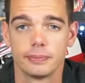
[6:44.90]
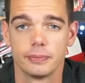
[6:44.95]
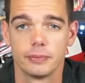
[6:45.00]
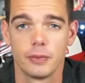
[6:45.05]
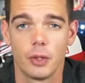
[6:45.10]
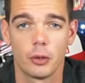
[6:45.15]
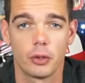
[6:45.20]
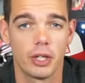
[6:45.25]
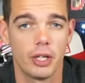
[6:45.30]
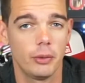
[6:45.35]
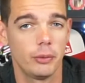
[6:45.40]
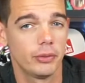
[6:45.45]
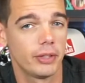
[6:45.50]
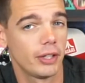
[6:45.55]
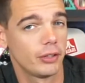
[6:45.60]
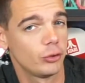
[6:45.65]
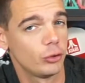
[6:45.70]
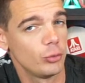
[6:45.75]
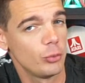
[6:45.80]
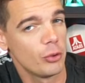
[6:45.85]
Okay, we've
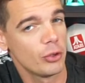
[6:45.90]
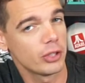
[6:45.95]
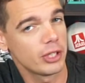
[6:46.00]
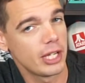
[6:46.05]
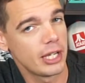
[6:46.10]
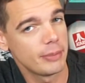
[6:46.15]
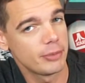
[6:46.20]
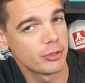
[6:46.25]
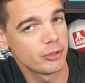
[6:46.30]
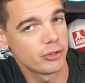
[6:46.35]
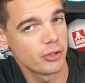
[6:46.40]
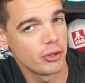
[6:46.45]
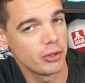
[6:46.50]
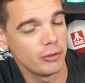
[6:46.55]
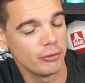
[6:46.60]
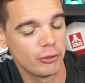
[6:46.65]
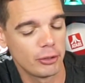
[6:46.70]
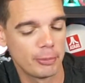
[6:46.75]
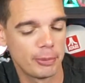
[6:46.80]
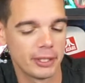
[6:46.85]
got 2 more games to show you
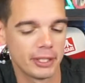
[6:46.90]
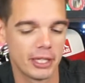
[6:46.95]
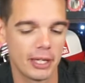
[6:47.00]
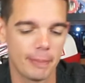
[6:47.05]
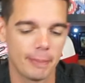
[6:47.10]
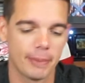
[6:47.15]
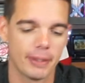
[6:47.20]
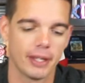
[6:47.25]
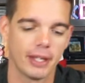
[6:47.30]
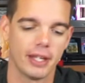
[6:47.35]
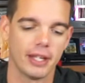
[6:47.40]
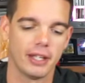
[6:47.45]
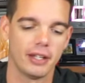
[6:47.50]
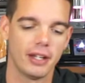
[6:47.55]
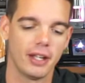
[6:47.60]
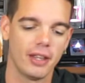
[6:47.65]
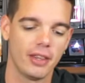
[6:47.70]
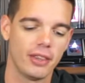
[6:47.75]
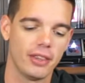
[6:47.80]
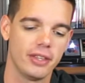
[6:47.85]
for the pickup, and
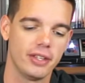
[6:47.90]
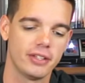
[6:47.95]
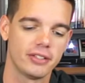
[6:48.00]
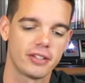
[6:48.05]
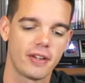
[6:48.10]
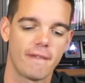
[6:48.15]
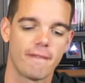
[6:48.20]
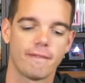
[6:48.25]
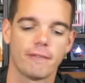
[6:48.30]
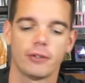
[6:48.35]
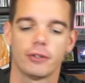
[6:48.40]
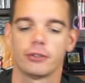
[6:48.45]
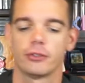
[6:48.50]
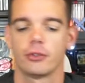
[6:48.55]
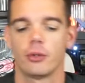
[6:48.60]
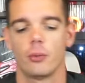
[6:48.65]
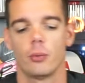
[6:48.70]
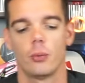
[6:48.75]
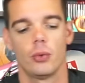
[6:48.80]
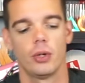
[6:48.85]
this first
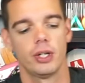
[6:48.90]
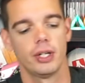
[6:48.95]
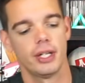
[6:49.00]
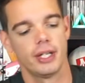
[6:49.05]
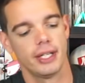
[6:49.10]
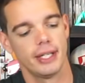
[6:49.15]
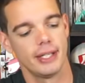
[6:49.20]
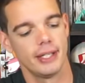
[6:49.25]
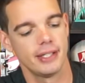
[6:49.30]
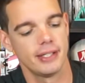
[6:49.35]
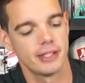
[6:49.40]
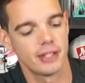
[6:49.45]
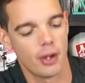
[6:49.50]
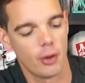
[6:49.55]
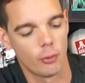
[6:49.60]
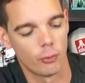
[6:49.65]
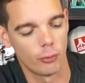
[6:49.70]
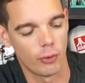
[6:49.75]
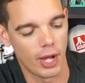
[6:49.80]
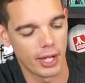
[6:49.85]
one is
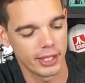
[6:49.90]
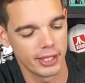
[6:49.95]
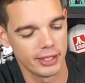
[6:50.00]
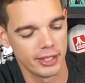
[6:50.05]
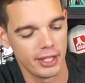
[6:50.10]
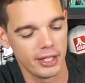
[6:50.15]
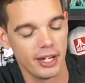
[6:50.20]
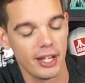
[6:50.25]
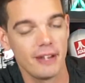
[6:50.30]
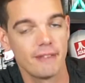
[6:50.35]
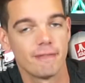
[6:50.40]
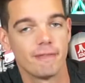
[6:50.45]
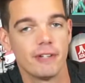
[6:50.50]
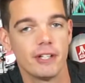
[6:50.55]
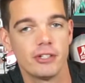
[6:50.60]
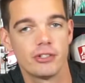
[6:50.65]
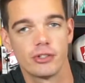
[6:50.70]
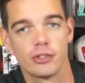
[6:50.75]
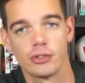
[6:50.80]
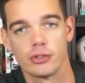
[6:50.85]
Rocket Knight
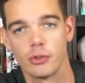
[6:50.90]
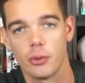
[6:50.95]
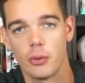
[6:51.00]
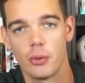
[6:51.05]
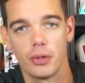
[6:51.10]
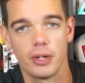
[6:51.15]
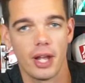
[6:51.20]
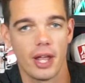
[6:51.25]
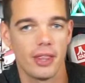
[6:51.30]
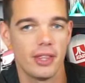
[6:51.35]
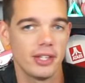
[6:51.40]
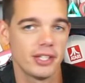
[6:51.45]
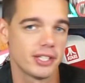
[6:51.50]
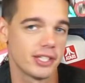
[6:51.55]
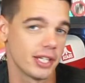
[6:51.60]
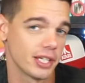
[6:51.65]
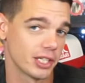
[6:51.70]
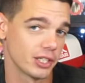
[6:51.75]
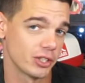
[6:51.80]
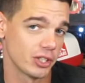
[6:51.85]
Adventures on the
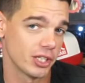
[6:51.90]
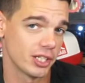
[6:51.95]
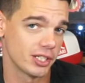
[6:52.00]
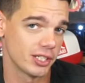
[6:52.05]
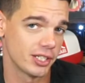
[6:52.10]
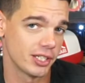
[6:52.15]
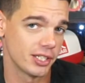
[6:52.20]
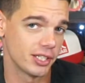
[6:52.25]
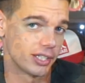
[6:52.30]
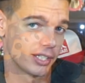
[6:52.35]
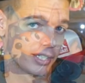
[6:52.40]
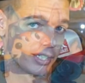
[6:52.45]
Sega Genesis.